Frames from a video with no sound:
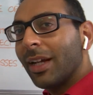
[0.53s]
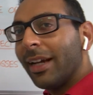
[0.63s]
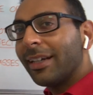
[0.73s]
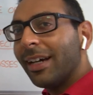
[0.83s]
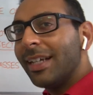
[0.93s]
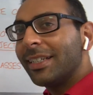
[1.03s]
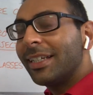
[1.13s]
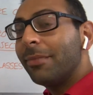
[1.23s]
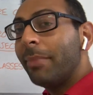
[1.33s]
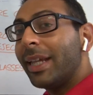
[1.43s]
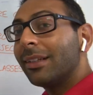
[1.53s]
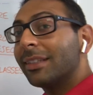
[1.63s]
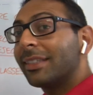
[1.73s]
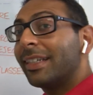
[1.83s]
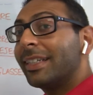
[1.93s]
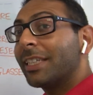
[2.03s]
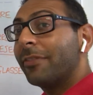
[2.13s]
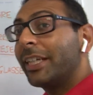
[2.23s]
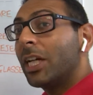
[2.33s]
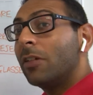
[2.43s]
Hi guys, another medical statistics
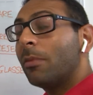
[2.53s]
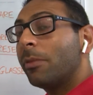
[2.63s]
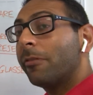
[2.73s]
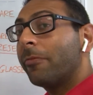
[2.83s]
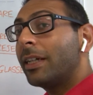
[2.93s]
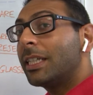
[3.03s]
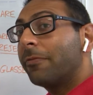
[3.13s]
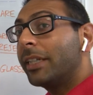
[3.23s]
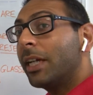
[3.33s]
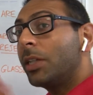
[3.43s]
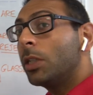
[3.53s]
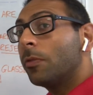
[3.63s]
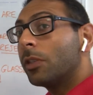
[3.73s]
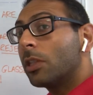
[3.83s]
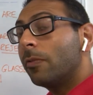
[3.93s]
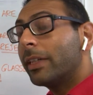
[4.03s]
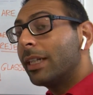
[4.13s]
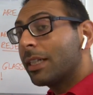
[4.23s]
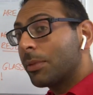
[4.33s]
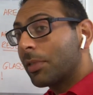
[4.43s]
video. Remember, if you find this video useful, don't
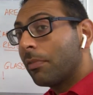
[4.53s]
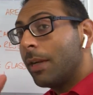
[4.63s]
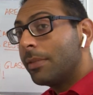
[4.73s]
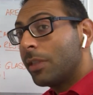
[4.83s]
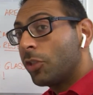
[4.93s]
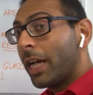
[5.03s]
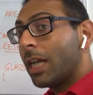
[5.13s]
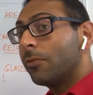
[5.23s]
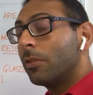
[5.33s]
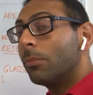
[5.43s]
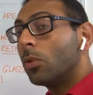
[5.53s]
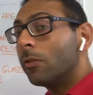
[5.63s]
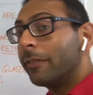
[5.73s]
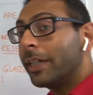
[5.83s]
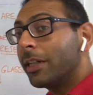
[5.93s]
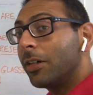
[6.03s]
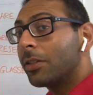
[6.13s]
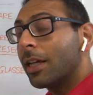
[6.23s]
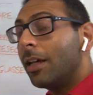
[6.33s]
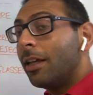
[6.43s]
forget to subscribe to the channel for more
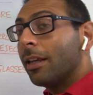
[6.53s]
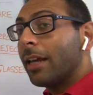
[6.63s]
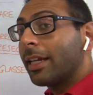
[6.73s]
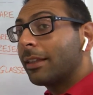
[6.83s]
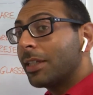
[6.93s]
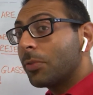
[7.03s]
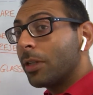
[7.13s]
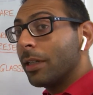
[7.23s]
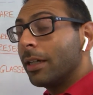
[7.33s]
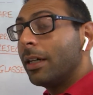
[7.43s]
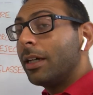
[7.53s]
videos like this one.